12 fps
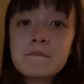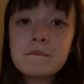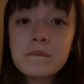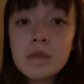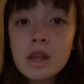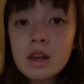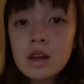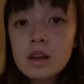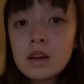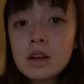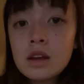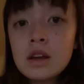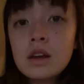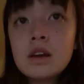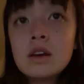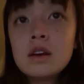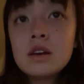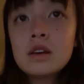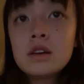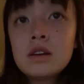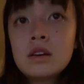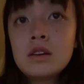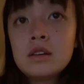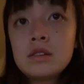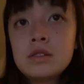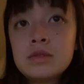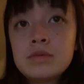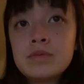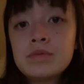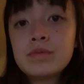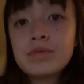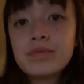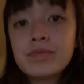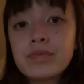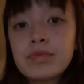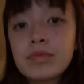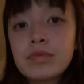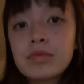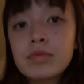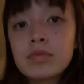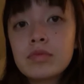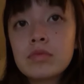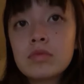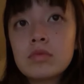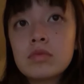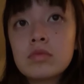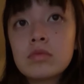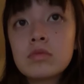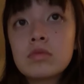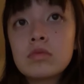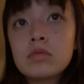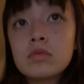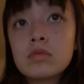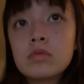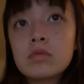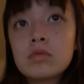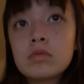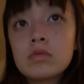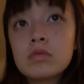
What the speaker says: Nobody speaks.